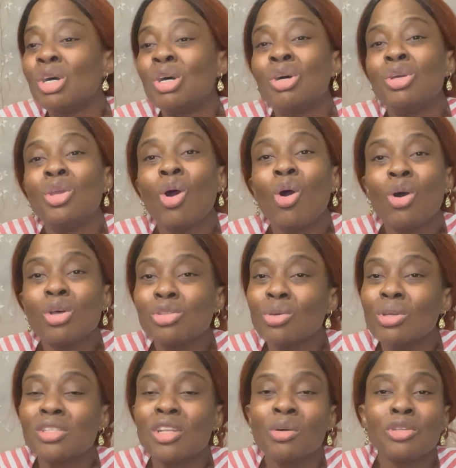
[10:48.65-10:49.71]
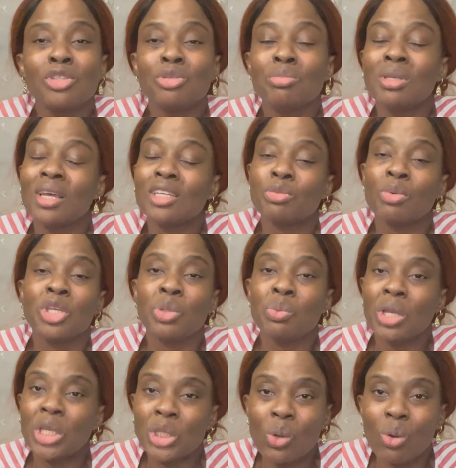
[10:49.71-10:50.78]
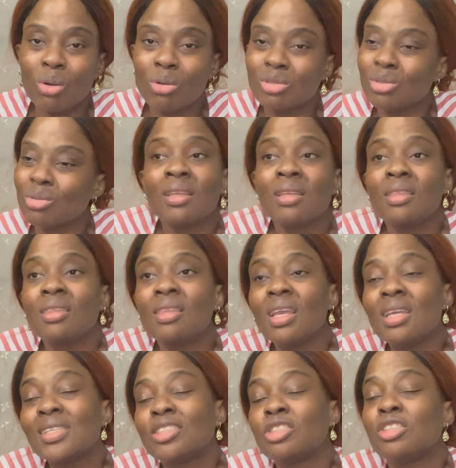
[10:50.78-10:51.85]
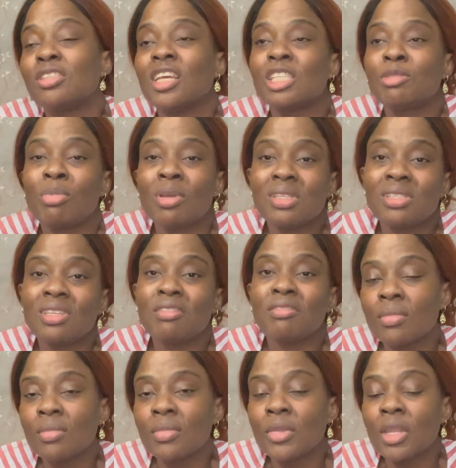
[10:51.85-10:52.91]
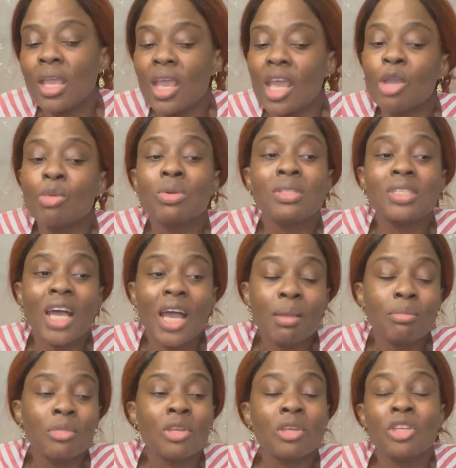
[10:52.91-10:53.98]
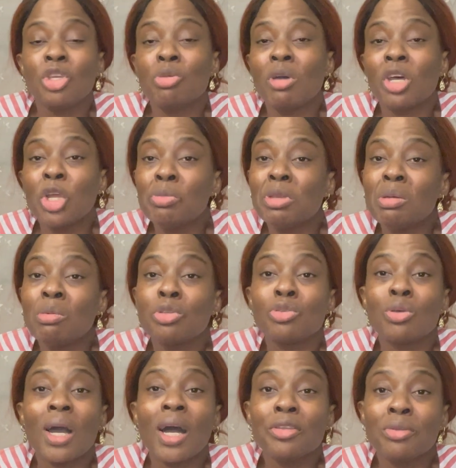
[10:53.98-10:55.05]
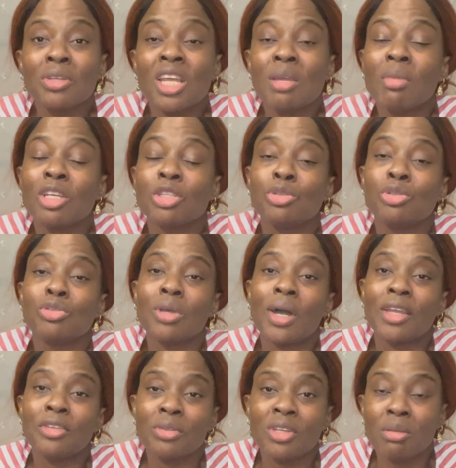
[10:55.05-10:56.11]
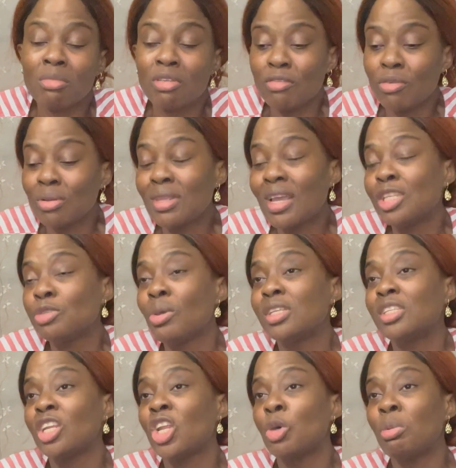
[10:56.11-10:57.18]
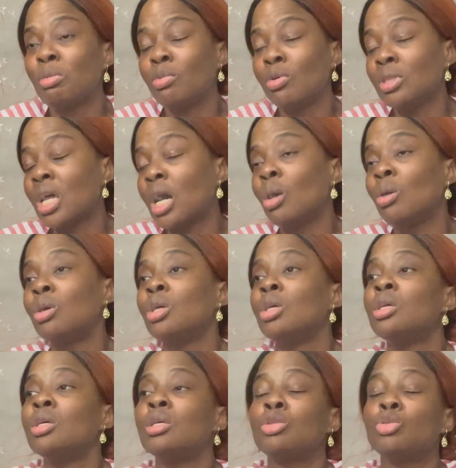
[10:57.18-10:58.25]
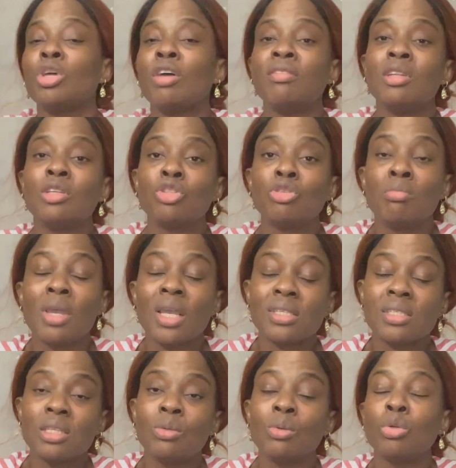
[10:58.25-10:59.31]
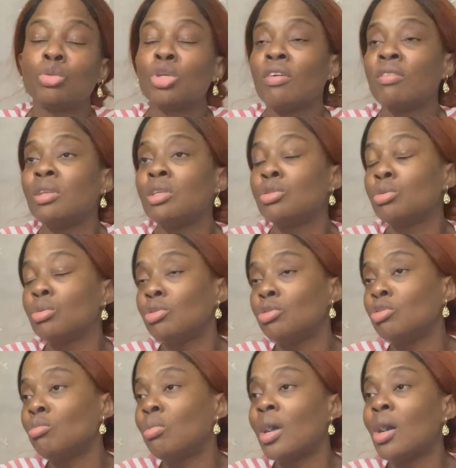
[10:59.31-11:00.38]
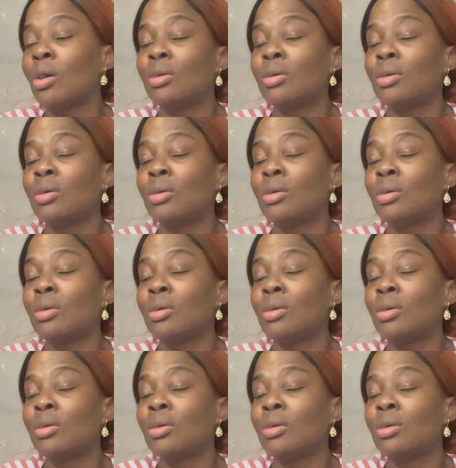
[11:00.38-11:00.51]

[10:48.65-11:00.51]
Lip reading: Your hustle is not going to be as when you were young. So things are just expensive. And with time, you might not be able to handle them as you used to handle them before. That's why I see a lot of people now traveling to Mexico, traveling to Cuba, all